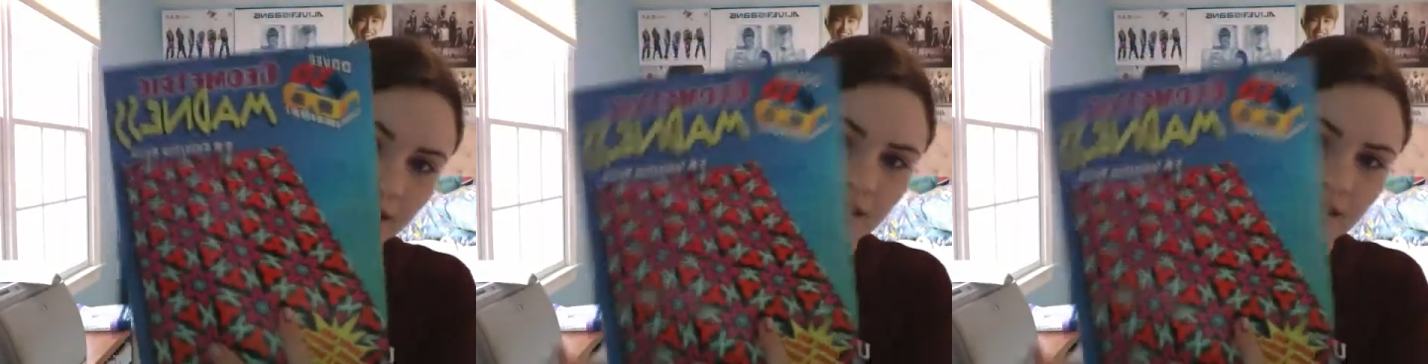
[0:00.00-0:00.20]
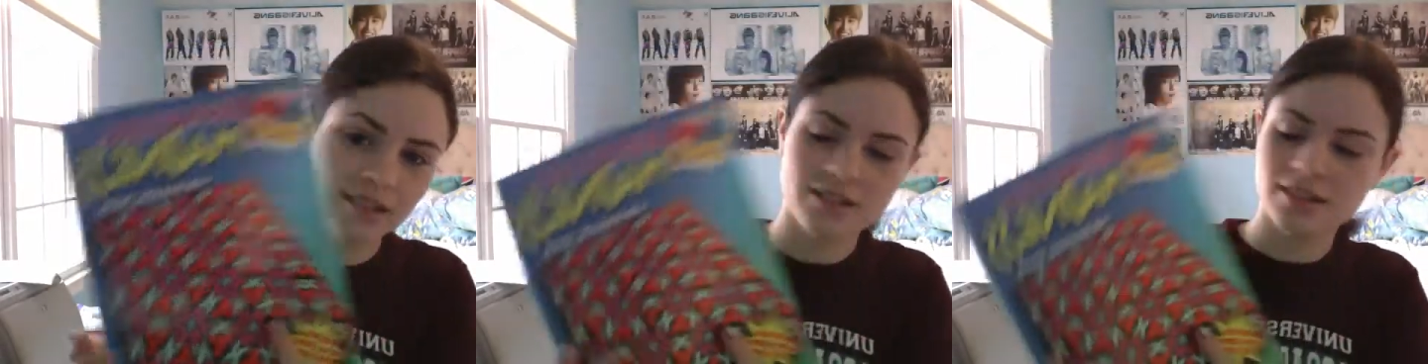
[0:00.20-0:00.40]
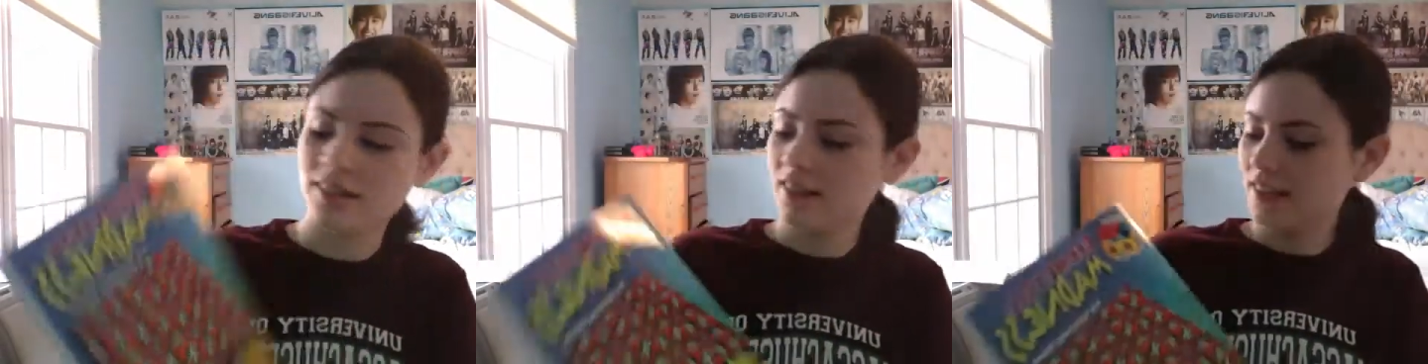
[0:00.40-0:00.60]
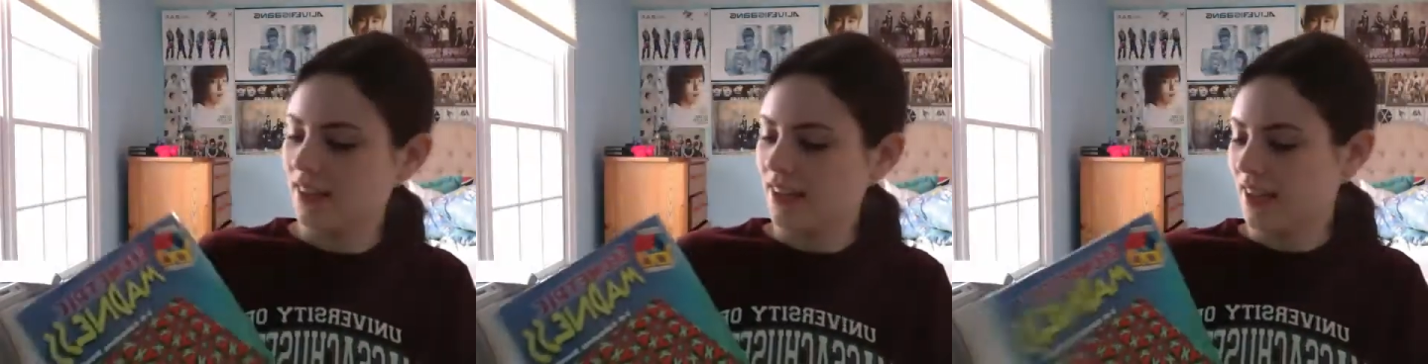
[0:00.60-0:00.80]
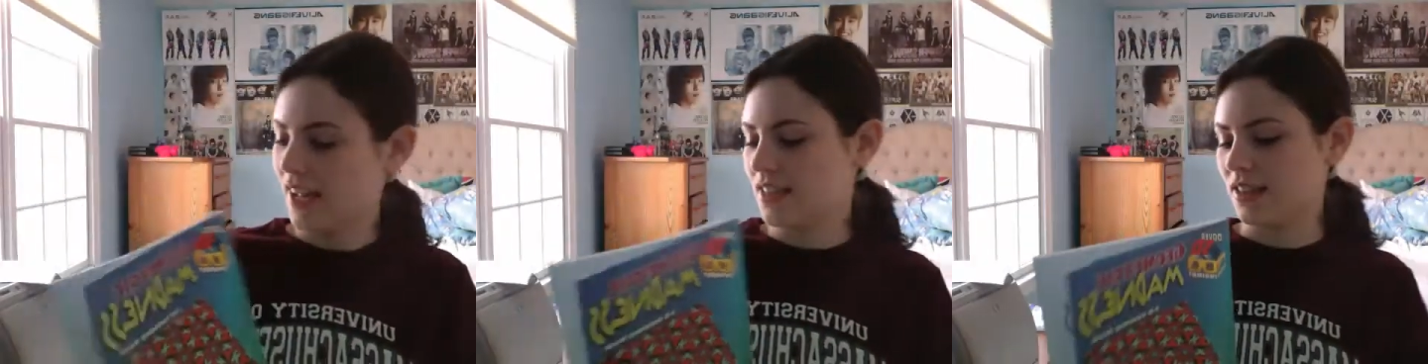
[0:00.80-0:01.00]
It
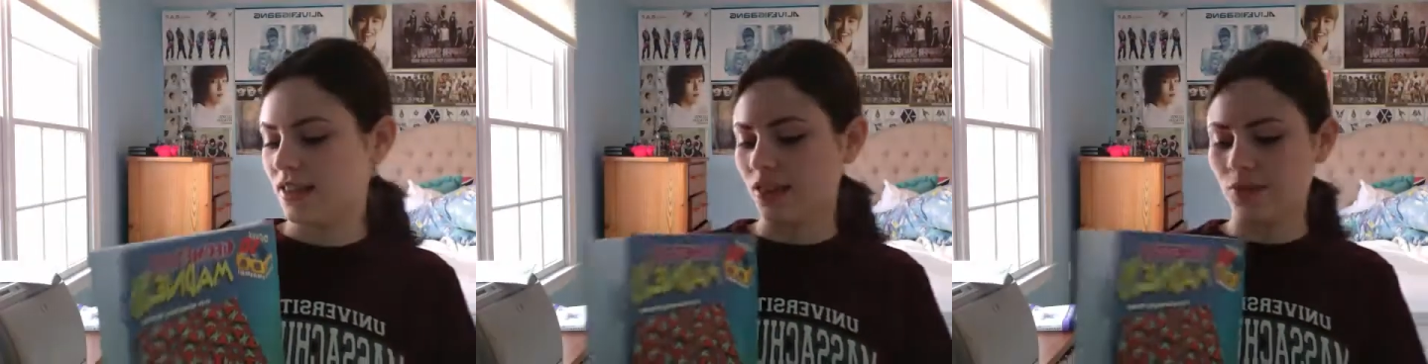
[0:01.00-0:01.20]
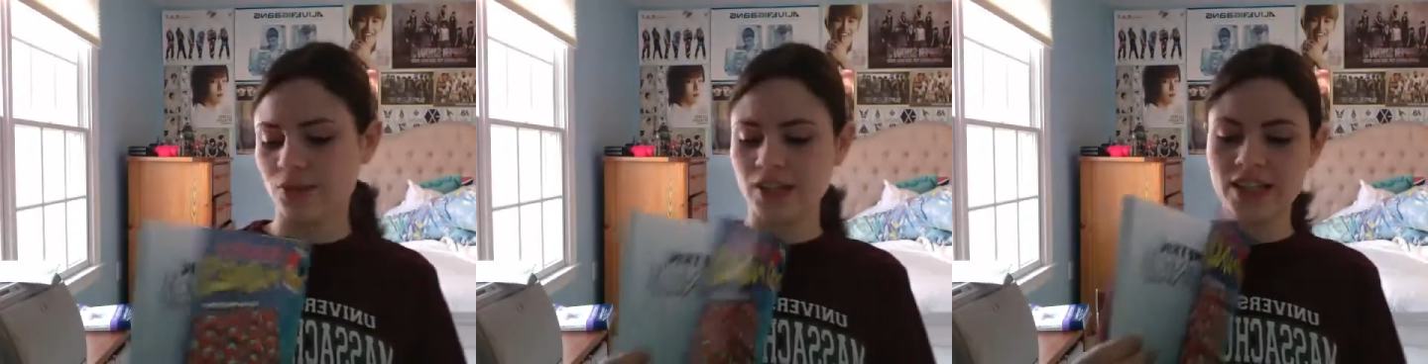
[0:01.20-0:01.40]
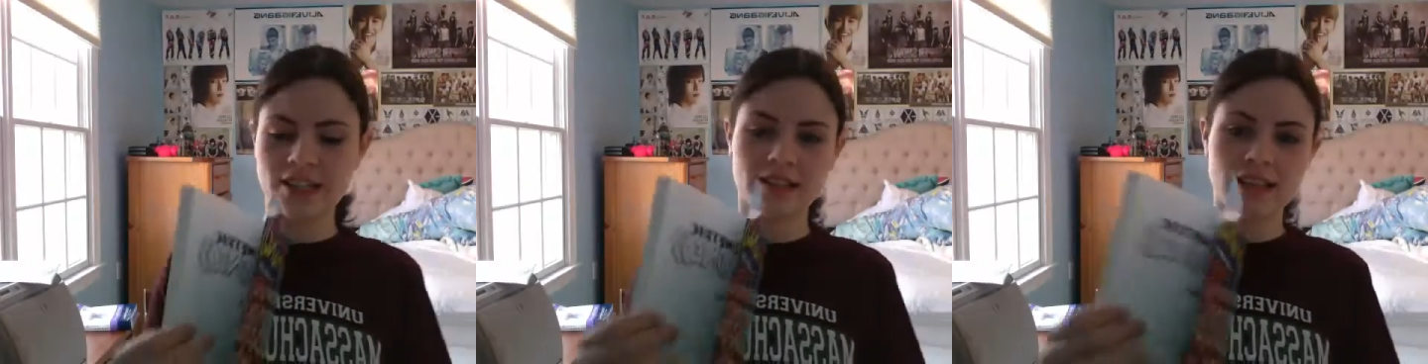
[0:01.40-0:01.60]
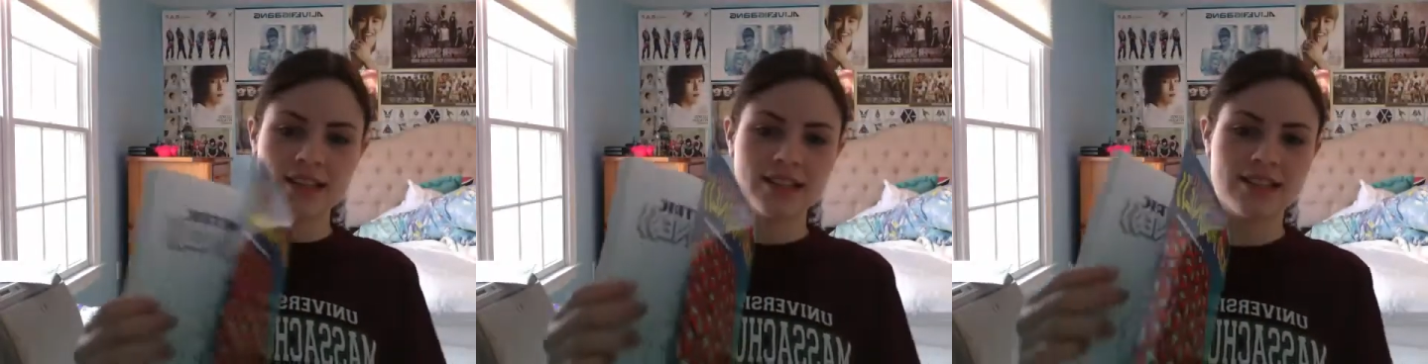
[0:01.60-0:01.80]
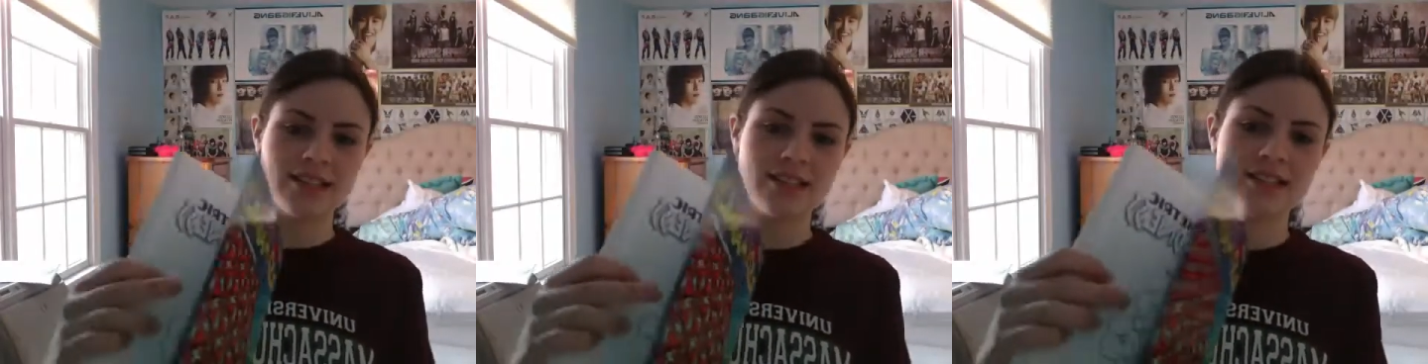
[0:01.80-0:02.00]
has 3D
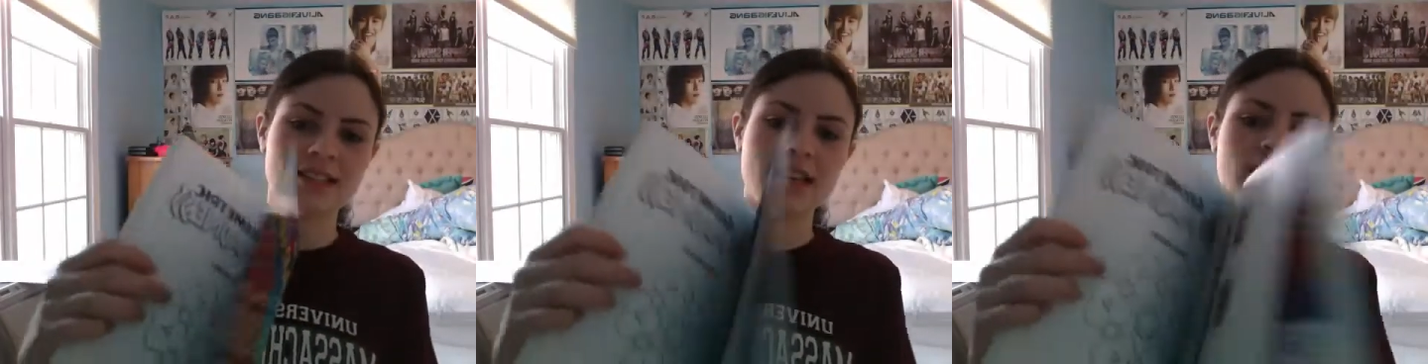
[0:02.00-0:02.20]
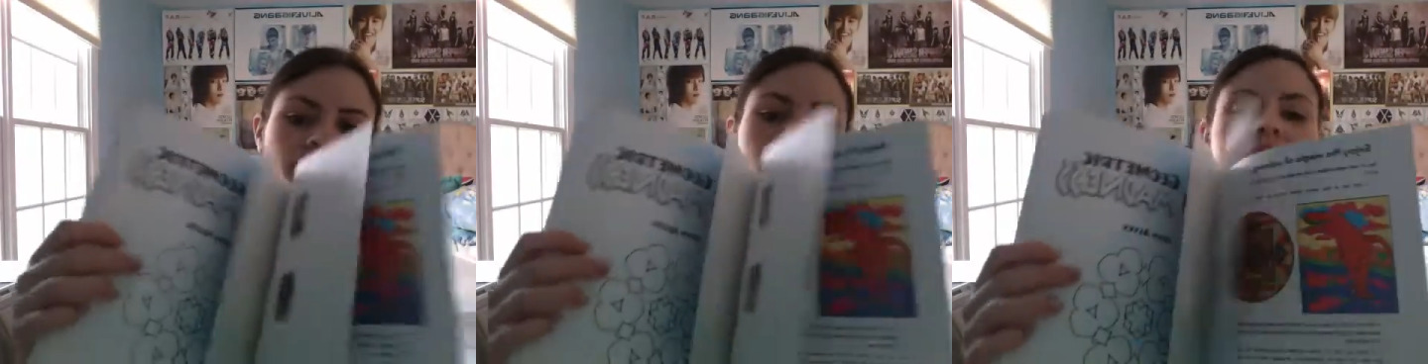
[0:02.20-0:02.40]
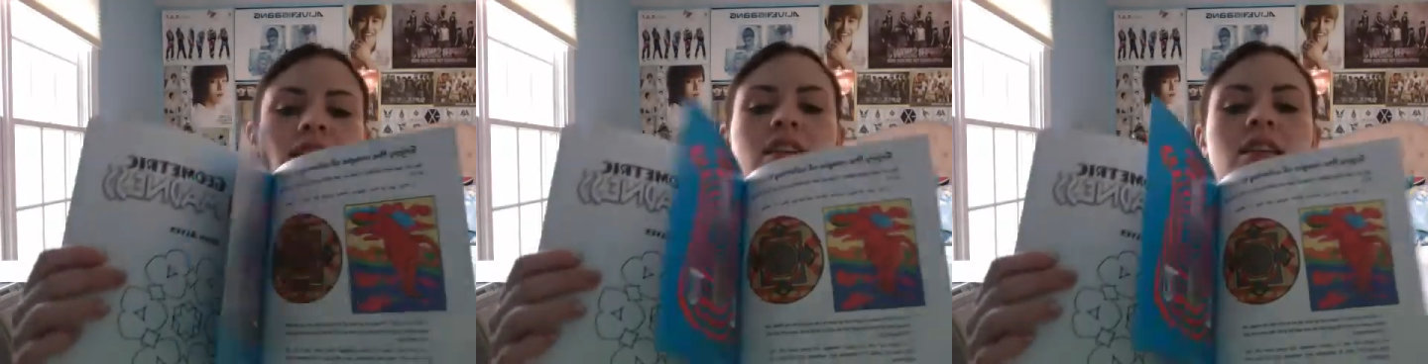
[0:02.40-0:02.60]
glasses inside.